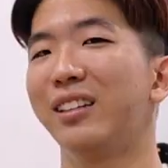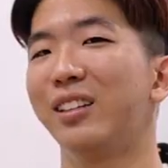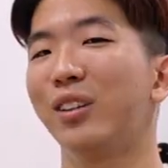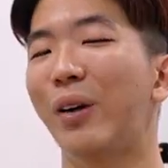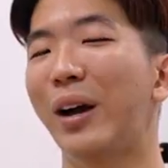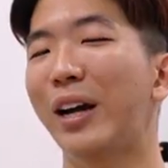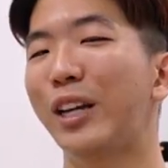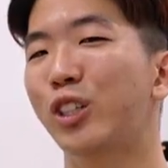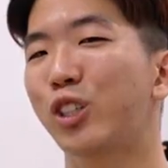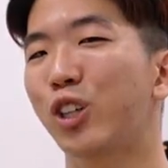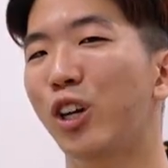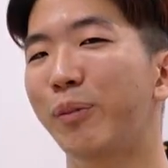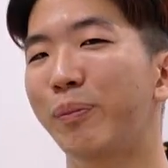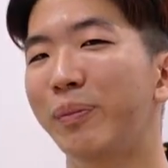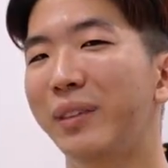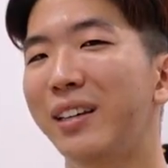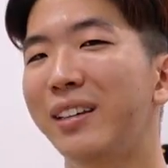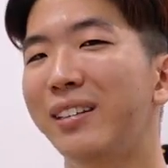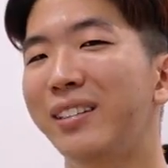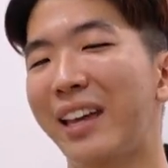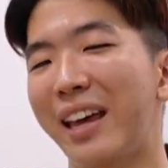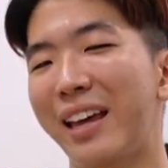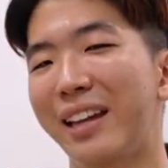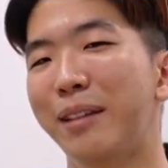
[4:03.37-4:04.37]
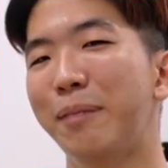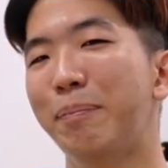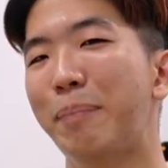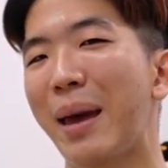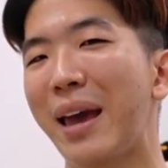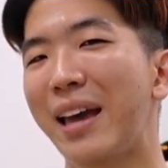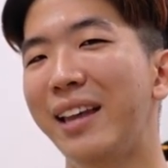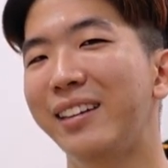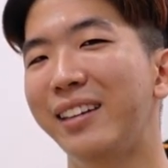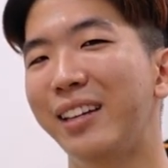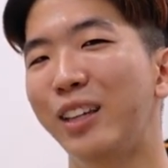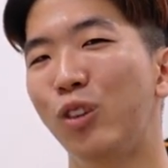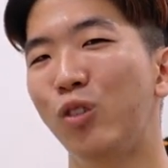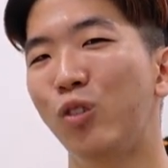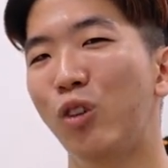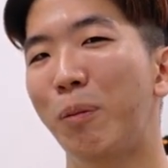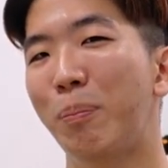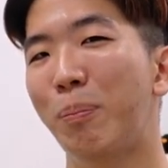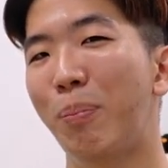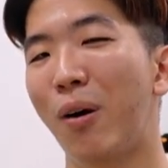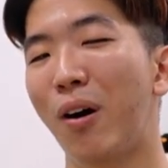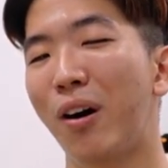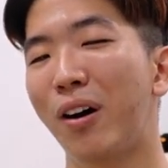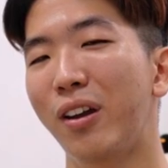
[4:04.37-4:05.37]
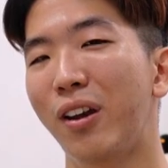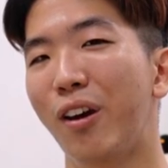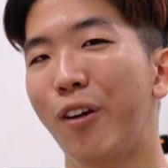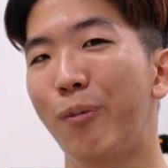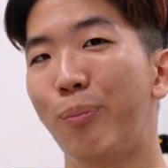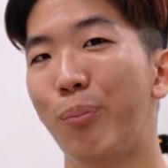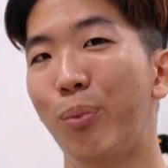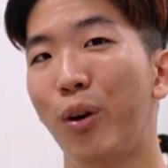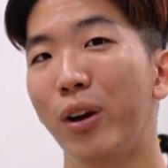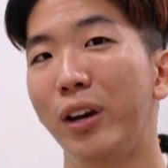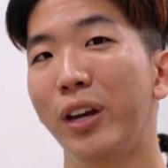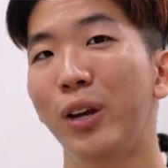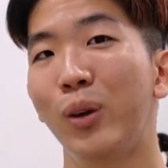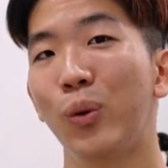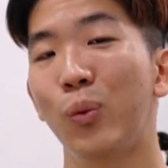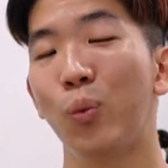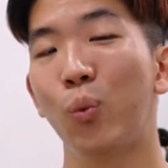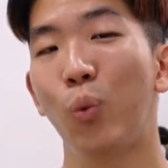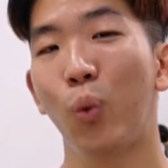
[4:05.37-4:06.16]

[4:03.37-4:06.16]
So I dropped this and the pants into a pot of boiling